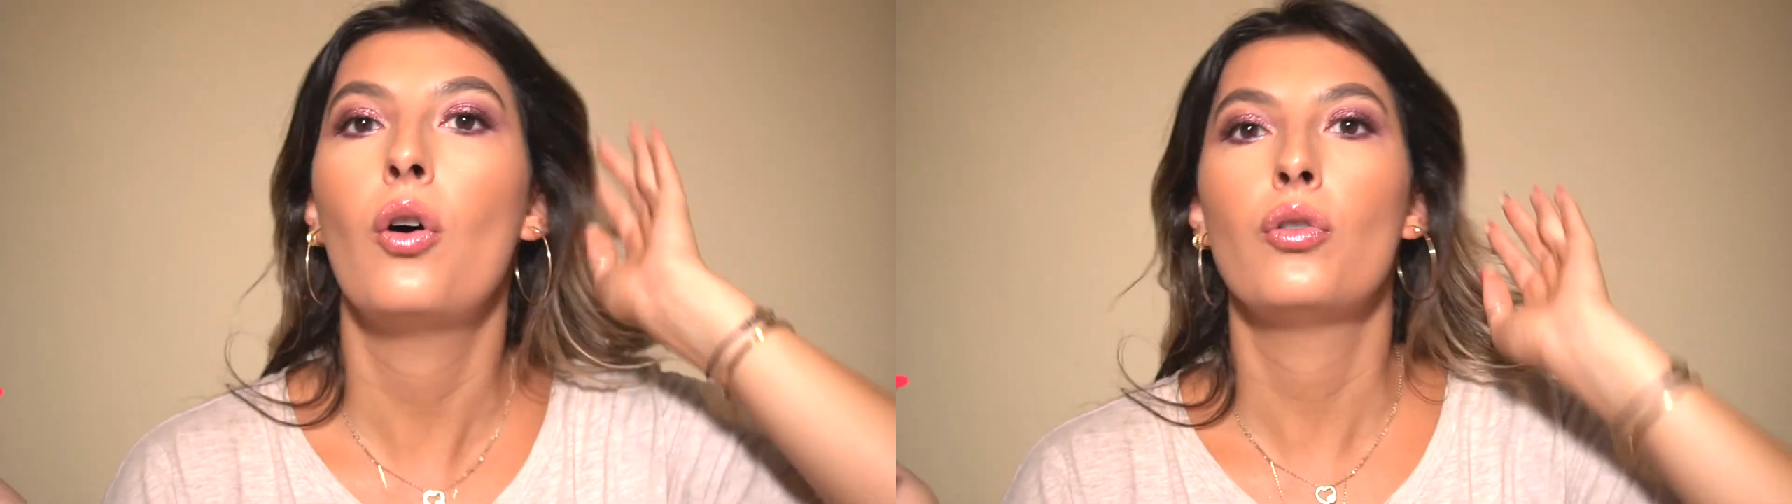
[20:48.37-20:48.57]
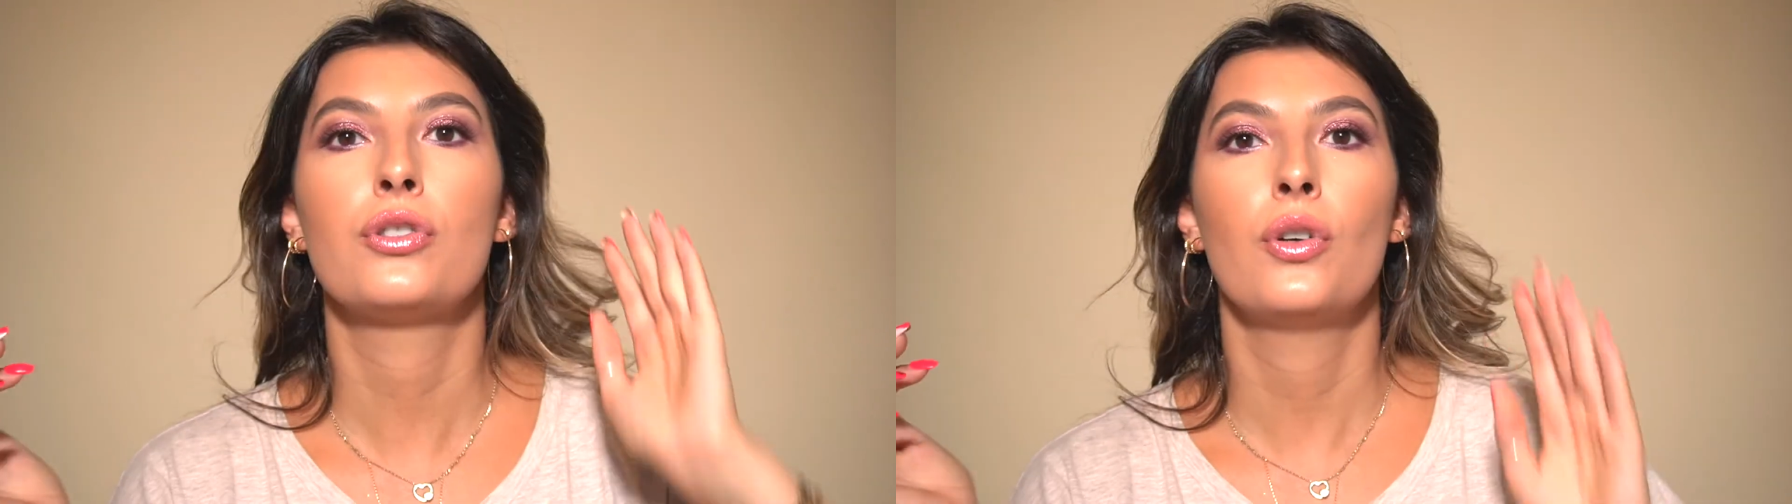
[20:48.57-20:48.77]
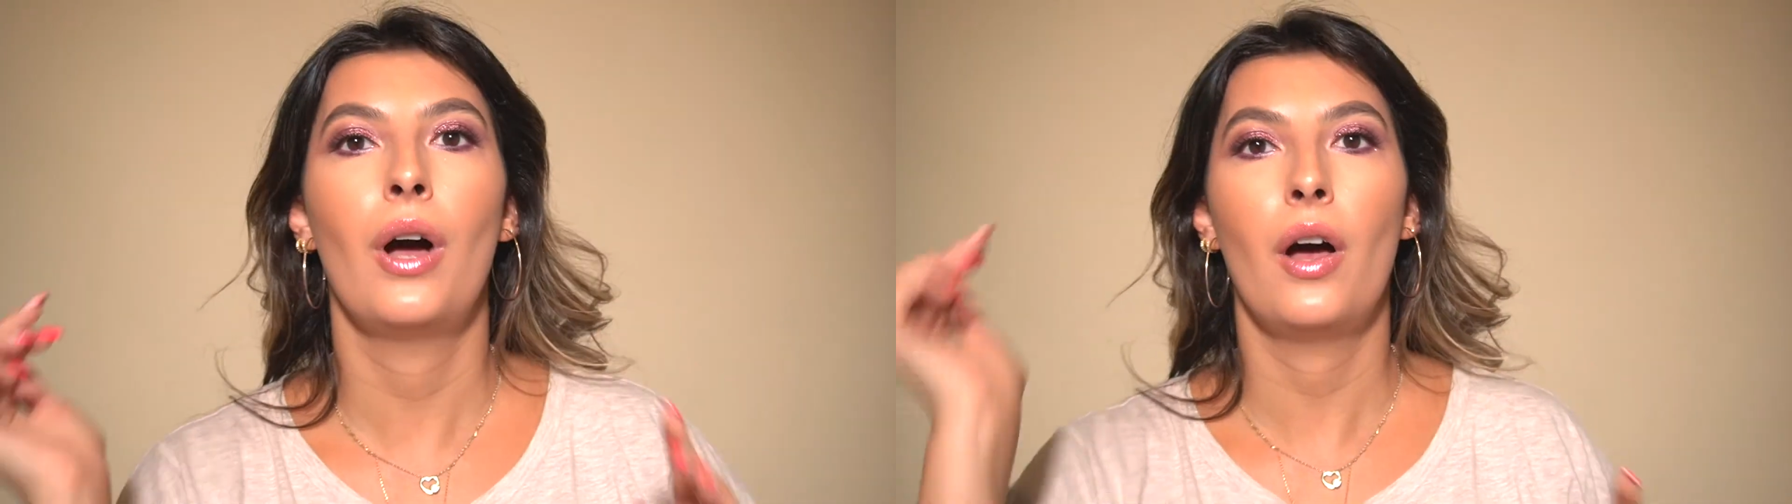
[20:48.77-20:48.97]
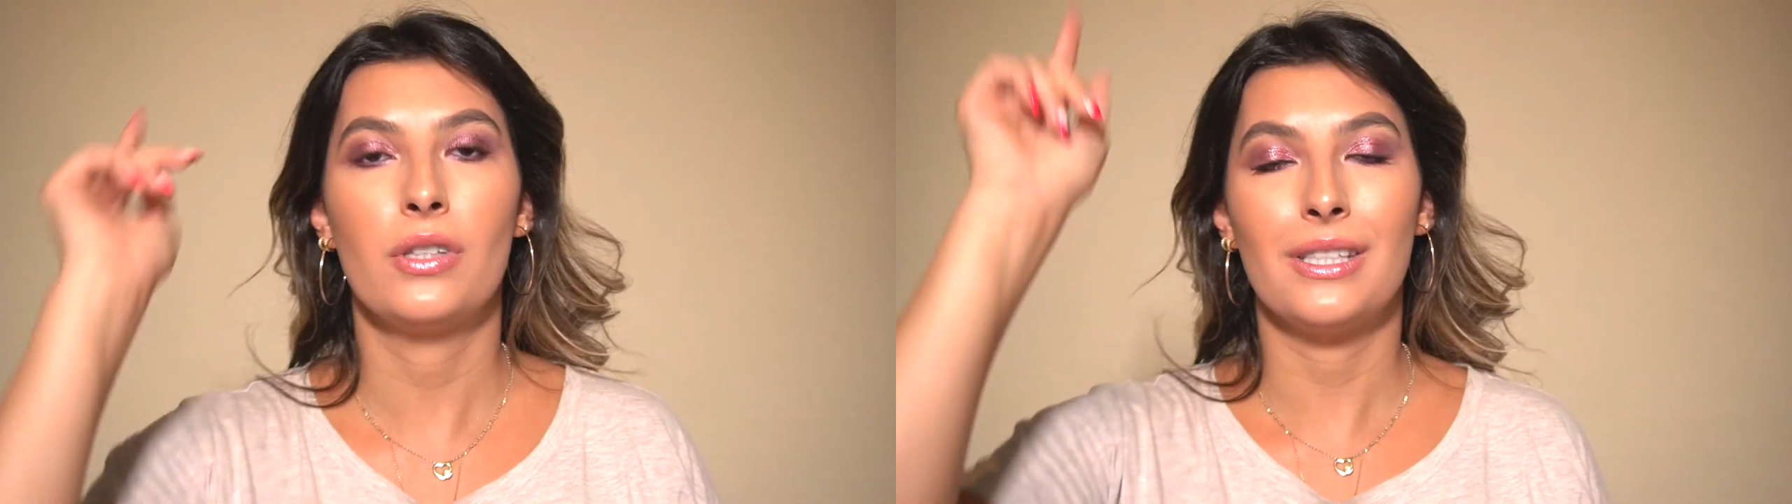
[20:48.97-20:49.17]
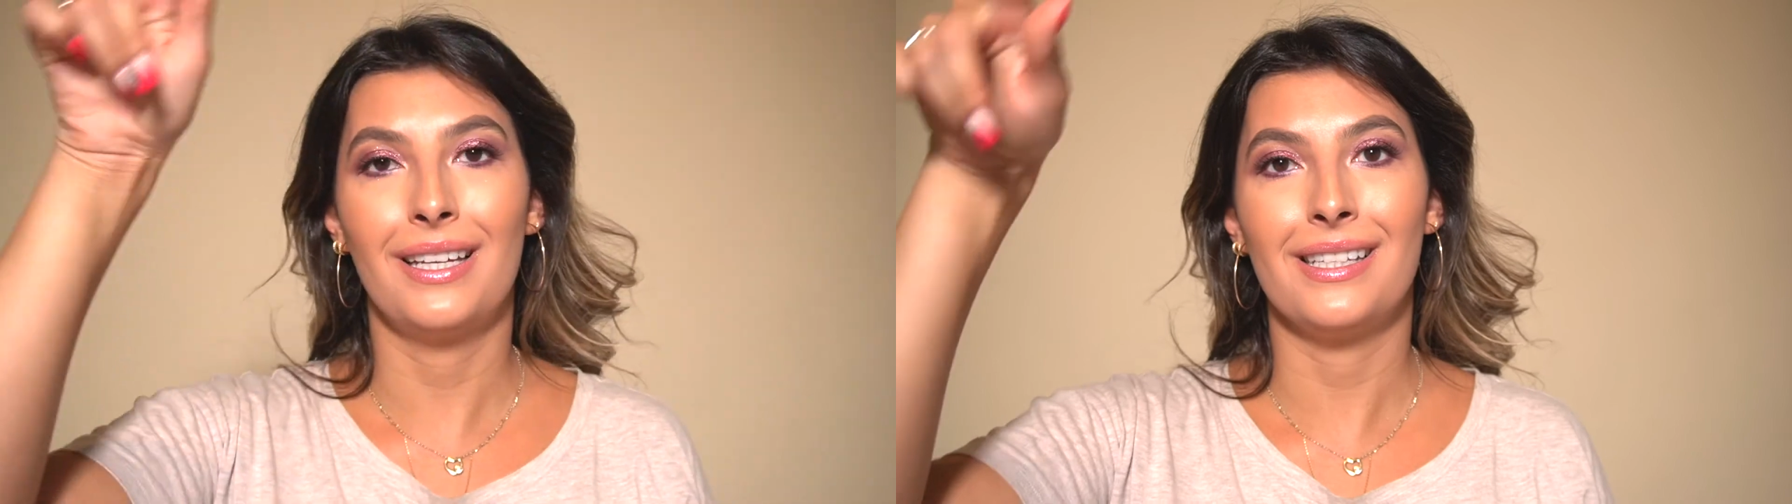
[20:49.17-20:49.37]
Also
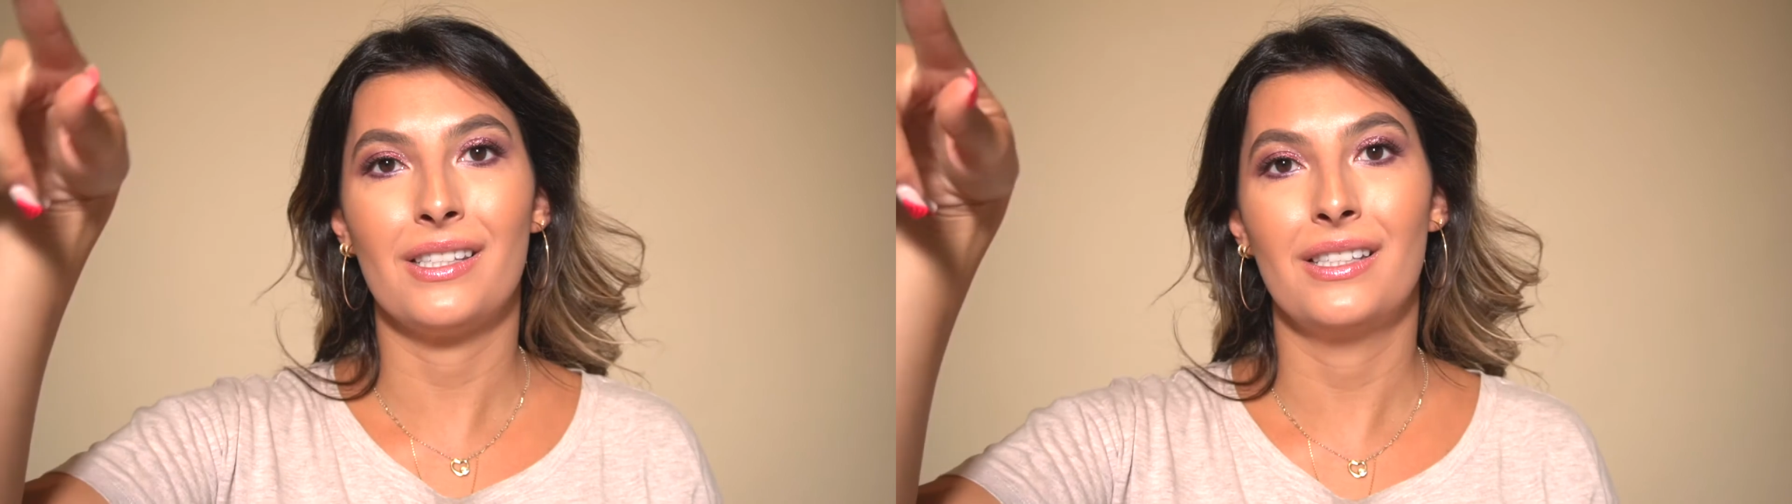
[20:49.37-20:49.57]
outside it's